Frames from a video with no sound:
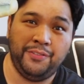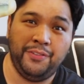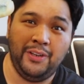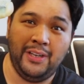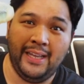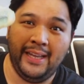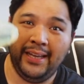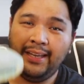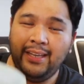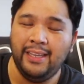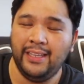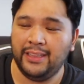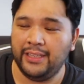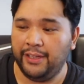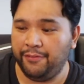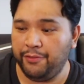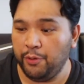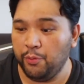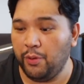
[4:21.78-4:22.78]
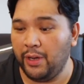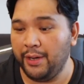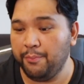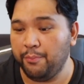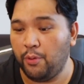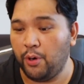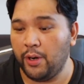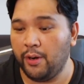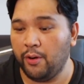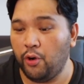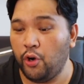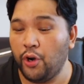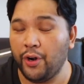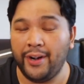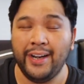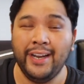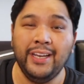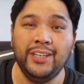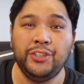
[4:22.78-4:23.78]
if you like it. If you want more
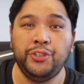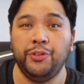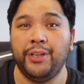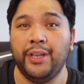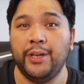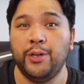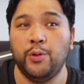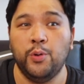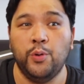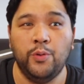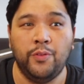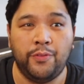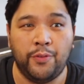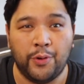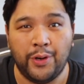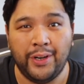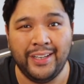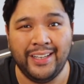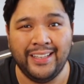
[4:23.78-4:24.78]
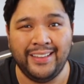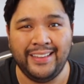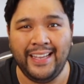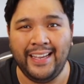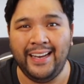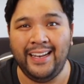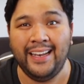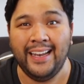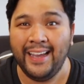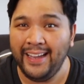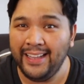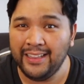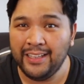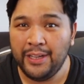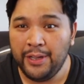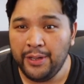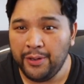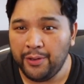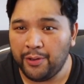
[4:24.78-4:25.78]
orange, you can go for the tail
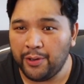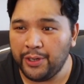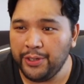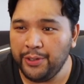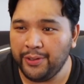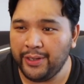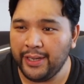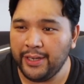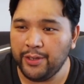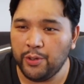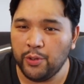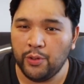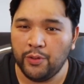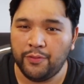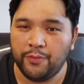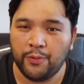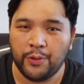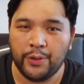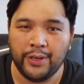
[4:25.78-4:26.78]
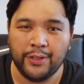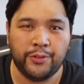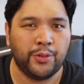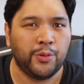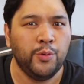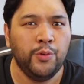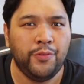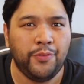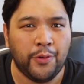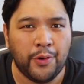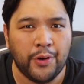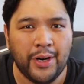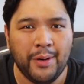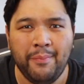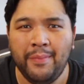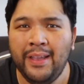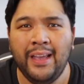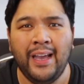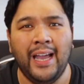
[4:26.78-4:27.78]
light, or you can go for True
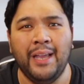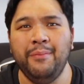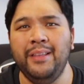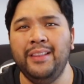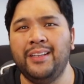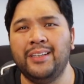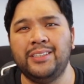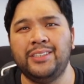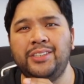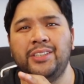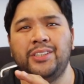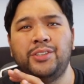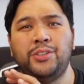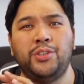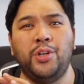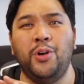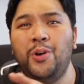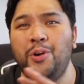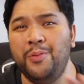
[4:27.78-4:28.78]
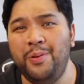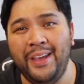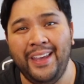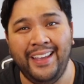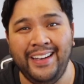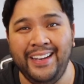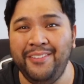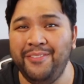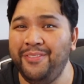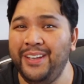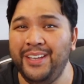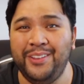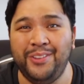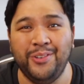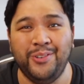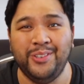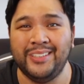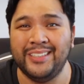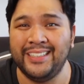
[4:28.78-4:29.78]
Form. I mean, there's just so many
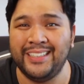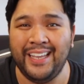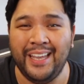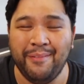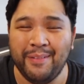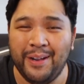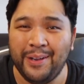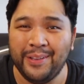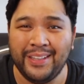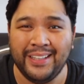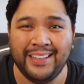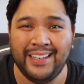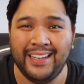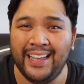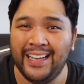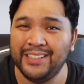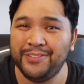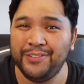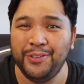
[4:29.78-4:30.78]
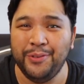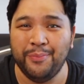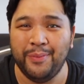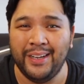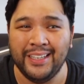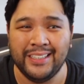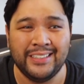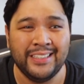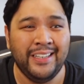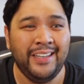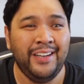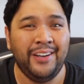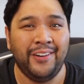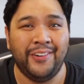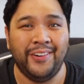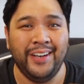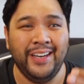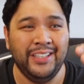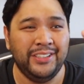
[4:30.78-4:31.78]
V2s that came out in the last few months,
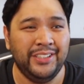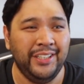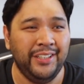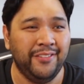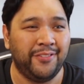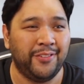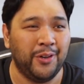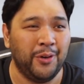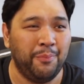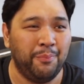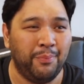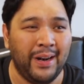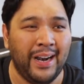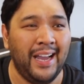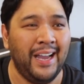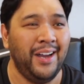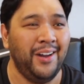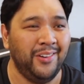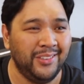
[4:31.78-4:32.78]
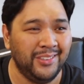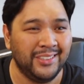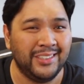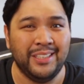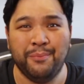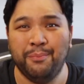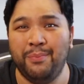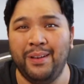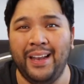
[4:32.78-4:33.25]
ranging from browns and